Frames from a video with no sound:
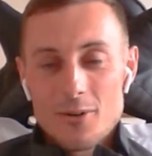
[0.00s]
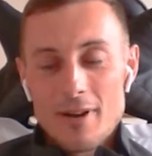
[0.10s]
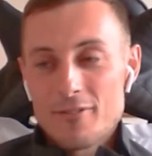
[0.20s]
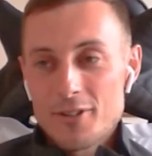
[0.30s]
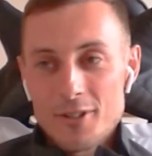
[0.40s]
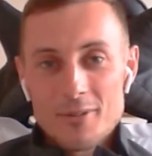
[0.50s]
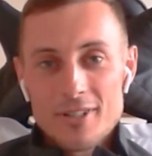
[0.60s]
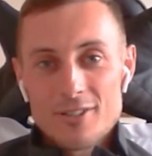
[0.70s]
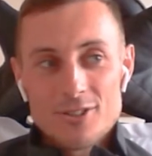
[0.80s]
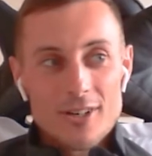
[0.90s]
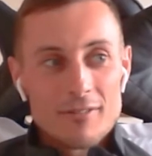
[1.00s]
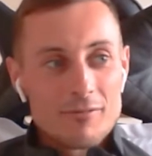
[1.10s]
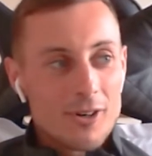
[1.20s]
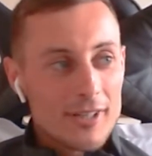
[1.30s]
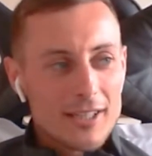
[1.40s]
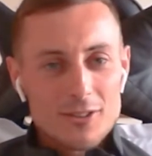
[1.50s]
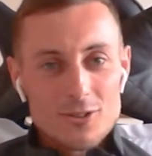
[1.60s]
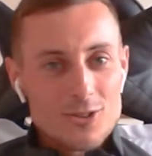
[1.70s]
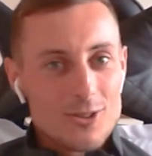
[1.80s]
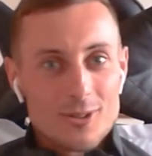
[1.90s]
Whoever knew that a giant rocket
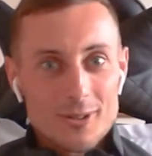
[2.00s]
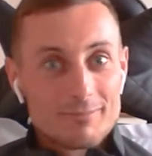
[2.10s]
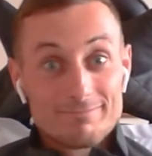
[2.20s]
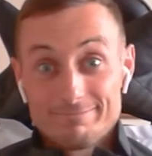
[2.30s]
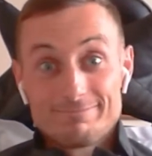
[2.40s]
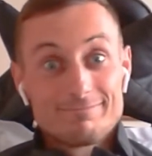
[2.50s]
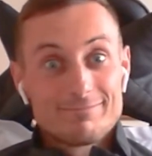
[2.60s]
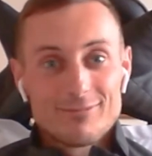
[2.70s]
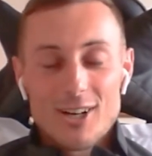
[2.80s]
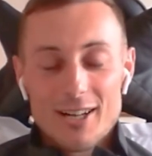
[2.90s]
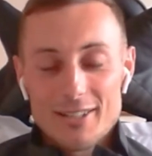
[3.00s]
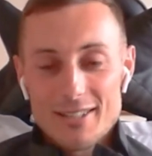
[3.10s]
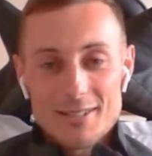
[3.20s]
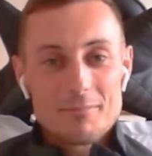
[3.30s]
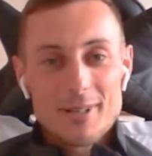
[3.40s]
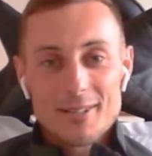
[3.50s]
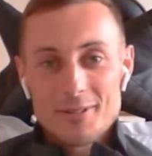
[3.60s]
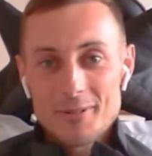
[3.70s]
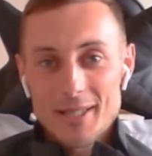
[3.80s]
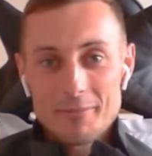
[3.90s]
could talk? I didn't, but I
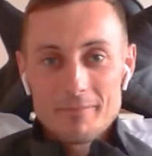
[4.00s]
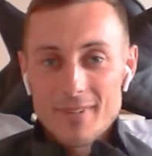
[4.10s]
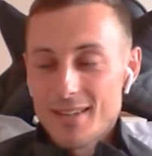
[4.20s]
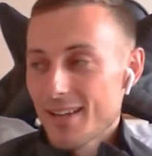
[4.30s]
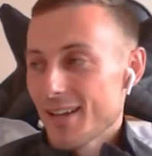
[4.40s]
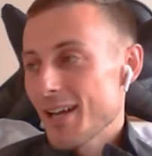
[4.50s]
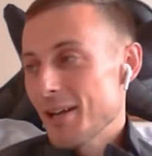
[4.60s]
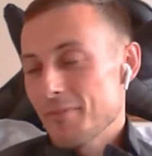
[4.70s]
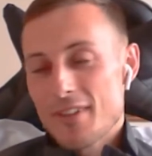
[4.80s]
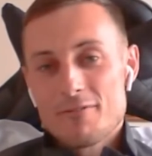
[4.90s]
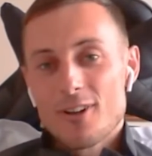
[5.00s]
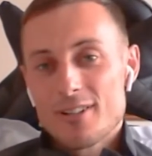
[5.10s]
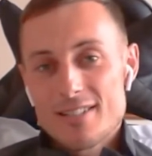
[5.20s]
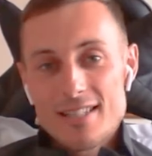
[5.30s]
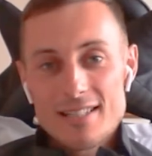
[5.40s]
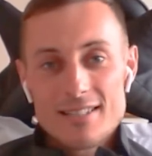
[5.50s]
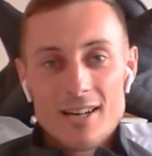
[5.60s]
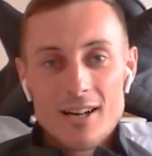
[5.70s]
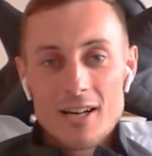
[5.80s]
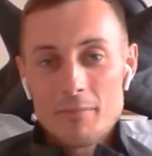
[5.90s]
do now. They've volunteered
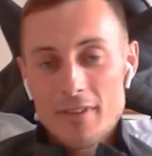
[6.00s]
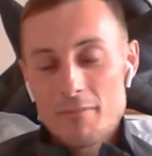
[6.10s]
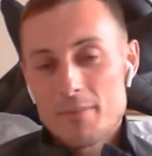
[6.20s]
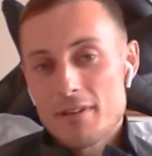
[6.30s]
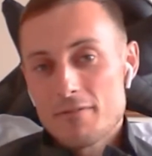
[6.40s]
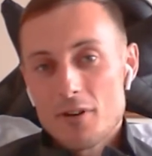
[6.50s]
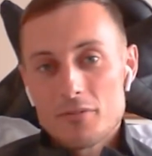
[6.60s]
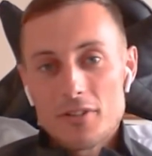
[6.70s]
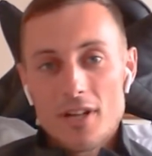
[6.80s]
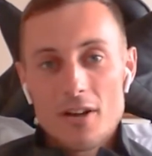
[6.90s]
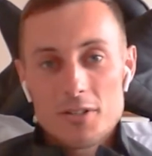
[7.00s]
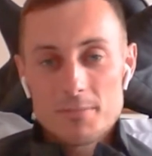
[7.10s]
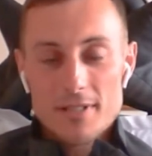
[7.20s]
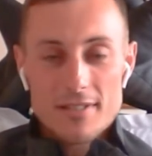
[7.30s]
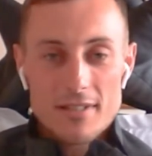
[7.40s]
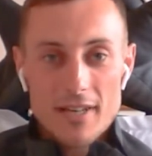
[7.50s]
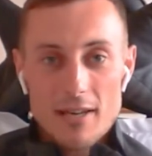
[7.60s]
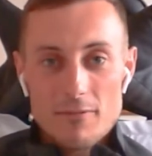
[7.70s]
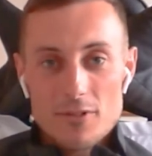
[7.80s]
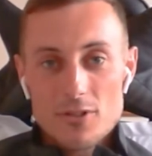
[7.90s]
time, they've been involved at the hospice, they've
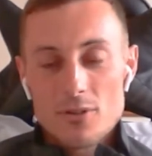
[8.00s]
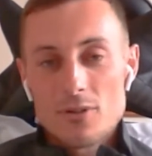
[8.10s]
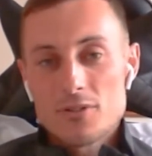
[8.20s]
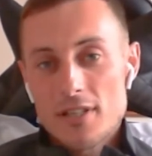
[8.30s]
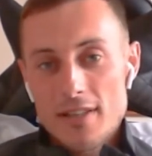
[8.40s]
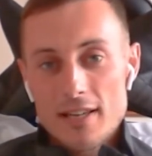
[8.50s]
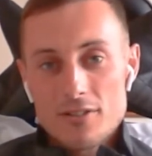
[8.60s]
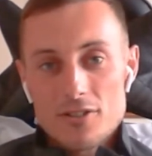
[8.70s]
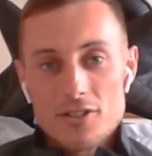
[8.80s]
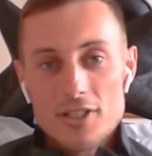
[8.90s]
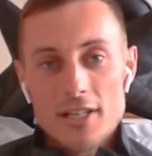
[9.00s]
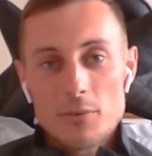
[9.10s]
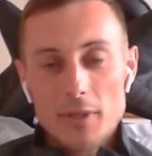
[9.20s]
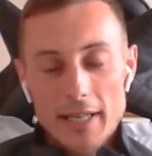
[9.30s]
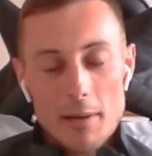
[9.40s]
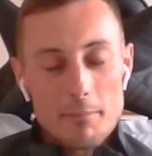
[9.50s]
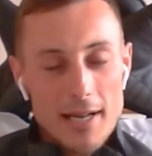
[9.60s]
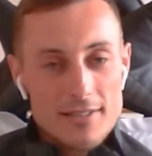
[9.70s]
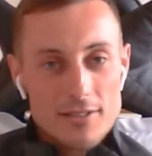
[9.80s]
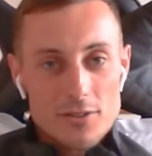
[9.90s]
came for tours, and they are just genuinely
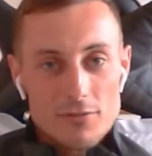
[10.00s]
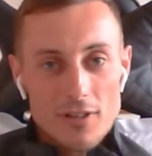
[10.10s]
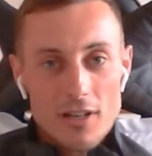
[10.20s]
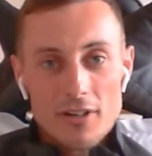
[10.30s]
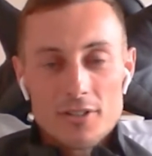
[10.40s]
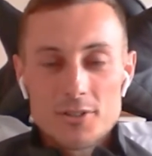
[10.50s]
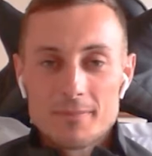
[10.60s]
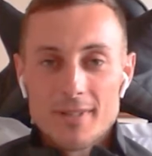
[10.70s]
ambassadors for LOROS.